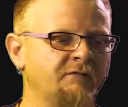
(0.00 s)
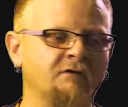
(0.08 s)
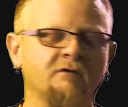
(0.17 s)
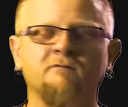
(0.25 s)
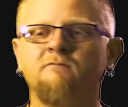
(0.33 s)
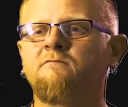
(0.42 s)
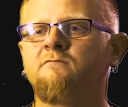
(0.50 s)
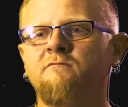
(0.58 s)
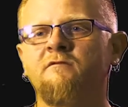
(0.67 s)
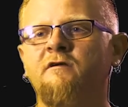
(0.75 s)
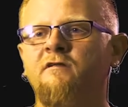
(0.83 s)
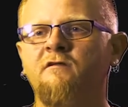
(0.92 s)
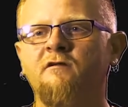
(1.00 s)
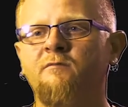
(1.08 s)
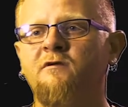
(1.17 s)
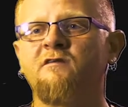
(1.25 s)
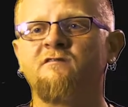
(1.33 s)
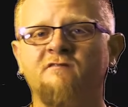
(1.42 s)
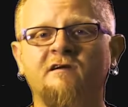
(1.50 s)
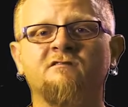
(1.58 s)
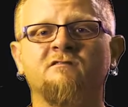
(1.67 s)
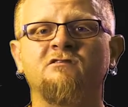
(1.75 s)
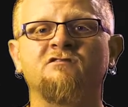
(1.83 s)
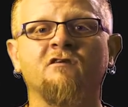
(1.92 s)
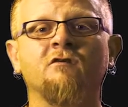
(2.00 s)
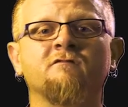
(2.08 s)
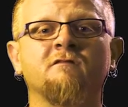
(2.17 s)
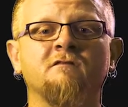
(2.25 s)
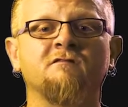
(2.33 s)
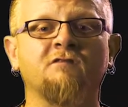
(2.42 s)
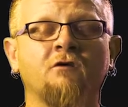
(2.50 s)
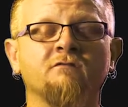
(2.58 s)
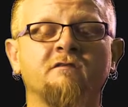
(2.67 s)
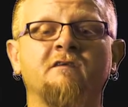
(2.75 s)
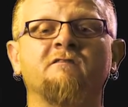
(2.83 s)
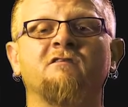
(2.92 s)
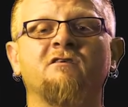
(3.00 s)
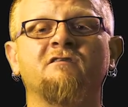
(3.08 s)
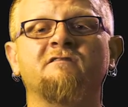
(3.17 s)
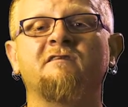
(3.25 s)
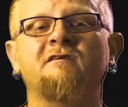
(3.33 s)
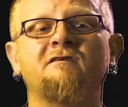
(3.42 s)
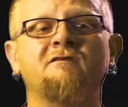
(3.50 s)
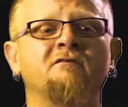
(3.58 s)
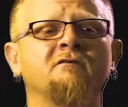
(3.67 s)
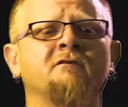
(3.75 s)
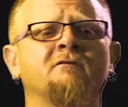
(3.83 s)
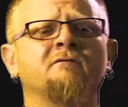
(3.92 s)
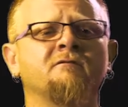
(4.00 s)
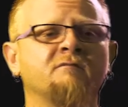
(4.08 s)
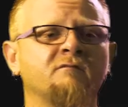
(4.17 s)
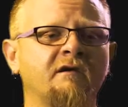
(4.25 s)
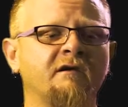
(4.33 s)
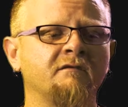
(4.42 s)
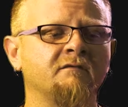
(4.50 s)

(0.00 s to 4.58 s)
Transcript: you know, ended up getting sexually assaulted as a young teen, you know, and